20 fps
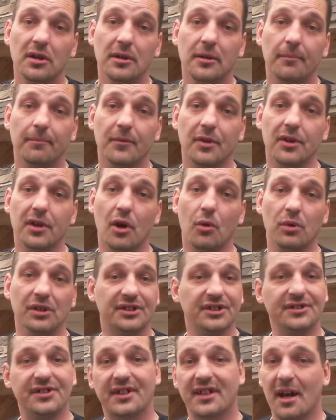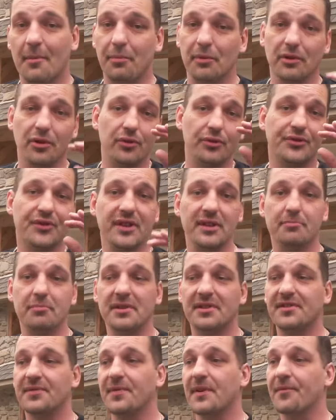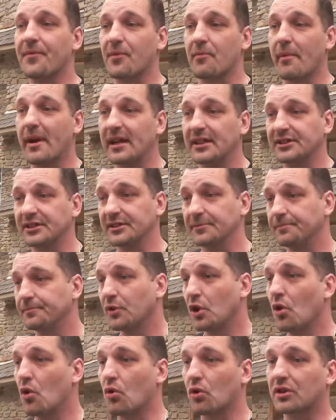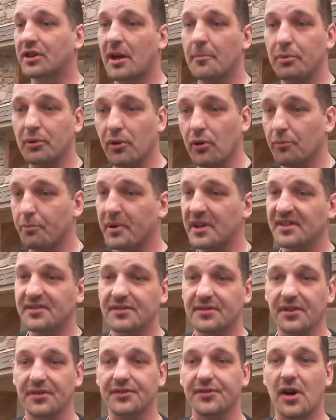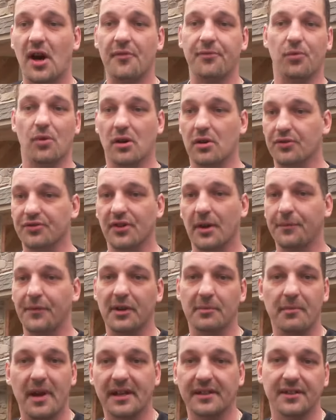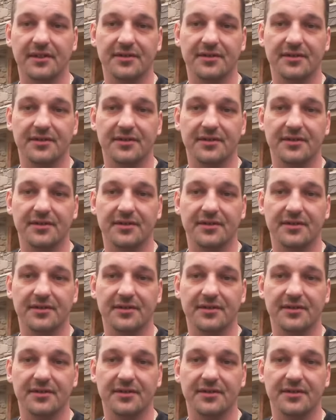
with just a couple little tidbits of information or a couple little pieces of software or something to make this